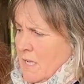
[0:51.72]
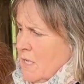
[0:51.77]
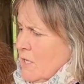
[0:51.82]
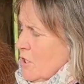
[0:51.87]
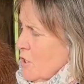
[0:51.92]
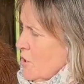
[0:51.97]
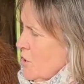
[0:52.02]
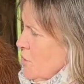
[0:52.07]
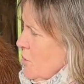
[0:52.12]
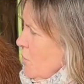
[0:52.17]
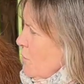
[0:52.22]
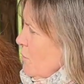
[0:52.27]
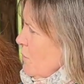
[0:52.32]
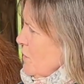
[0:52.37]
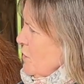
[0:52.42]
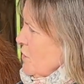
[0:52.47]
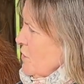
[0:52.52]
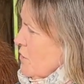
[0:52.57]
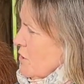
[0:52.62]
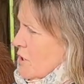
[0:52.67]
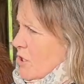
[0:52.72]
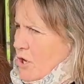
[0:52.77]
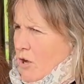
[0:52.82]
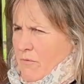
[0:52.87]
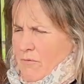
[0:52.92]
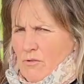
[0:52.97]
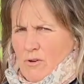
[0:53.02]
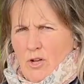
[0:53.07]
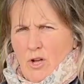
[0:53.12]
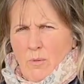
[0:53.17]
So we're just going to
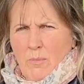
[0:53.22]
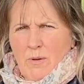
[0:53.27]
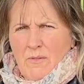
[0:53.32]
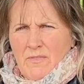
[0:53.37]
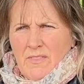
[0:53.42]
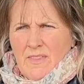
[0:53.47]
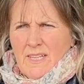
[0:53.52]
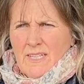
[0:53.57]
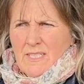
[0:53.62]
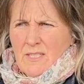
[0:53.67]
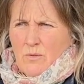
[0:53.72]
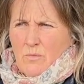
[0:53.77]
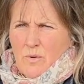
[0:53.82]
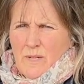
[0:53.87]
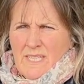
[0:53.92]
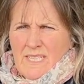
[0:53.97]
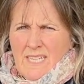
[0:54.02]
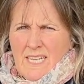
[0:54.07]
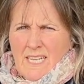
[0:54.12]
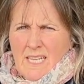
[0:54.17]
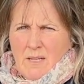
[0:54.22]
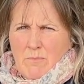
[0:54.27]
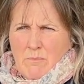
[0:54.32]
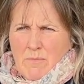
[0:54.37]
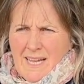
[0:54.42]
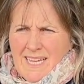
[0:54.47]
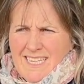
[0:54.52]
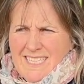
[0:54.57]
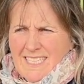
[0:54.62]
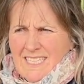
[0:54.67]
cover a couple of things that we take in
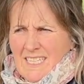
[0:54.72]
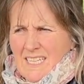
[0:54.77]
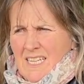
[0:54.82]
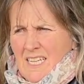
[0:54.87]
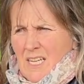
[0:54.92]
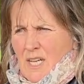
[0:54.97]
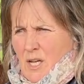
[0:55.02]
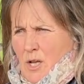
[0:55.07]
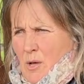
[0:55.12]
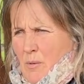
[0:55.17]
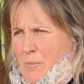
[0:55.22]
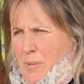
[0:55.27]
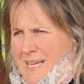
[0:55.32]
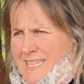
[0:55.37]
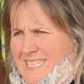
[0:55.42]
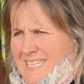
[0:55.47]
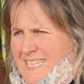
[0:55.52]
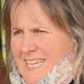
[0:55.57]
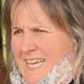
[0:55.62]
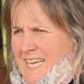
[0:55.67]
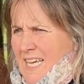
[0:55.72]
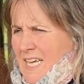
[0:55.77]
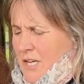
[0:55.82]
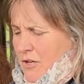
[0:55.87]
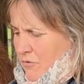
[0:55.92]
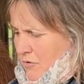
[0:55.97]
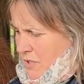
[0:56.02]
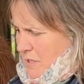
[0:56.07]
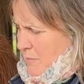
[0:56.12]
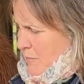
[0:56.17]
mind. Betty here
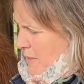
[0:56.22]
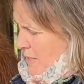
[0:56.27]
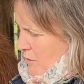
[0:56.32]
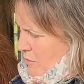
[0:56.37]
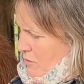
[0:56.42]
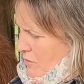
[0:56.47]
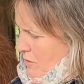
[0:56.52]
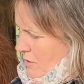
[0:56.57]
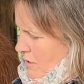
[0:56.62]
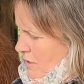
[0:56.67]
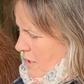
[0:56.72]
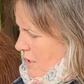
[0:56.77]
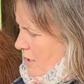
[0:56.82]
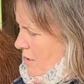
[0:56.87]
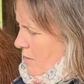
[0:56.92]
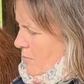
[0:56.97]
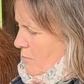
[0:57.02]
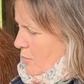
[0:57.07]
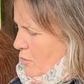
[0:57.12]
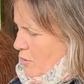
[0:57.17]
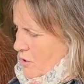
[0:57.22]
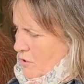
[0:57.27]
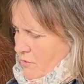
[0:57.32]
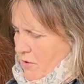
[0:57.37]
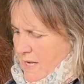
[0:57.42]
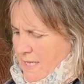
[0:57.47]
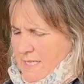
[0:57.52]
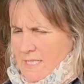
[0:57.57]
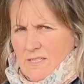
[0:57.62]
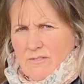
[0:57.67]
has been on box
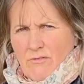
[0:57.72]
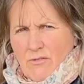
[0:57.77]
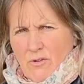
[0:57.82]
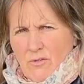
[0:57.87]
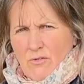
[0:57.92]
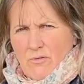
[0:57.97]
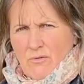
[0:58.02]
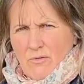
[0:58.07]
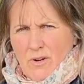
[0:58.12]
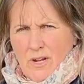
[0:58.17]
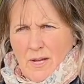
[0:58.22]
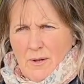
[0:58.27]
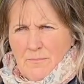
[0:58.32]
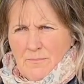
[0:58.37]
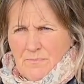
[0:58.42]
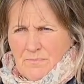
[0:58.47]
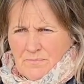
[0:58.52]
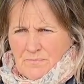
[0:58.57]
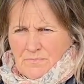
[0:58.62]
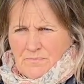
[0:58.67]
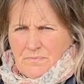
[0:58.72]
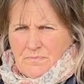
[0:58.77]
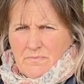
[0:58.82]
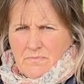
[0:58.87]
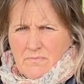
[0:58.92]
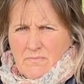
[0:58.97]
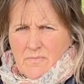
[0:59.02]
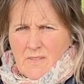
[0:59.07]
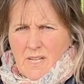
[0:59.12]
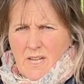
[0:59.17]
rest for
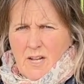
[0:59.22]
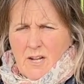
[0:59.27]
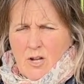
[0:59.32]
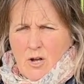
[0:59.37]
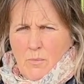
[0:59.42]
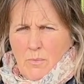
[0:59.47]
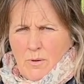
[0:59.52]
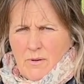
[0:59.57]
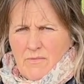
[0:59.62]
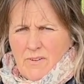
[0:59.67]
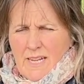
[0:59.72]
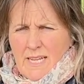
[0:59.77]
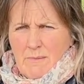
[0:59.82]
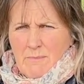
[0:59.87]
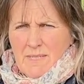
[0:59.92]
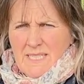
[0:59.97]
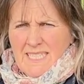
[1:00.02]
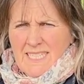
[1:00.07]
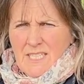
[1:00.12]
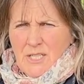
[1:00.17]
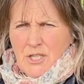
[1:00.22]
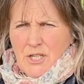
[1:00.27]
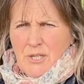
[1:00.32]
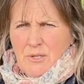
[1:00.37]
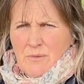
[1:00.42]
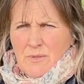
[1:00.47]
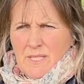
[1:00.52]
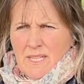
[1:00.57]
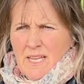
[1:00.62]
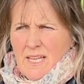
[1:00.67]
a couple of lameness
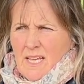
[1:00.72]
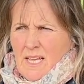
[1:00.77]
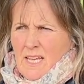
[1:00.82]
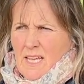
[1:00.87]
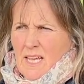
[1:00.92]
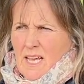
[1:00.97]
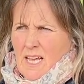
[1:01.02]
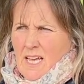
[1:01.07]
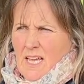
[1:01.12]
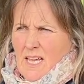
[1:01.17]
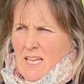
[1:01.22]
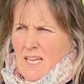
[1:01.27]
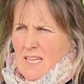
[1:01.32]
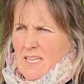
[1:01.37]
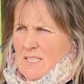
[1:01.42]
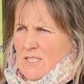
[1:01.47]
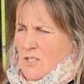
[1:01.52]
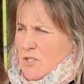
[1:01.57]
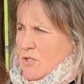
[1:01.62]
issues, and